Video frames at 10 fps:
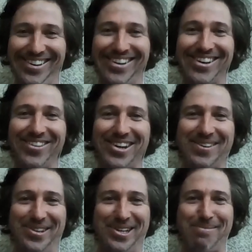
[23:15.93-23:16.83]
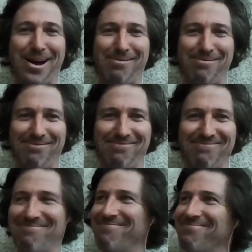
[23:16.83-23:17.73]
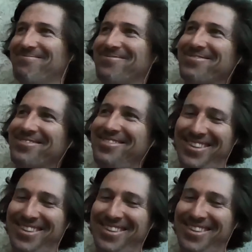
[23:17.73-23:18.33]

it's all Not organic. No,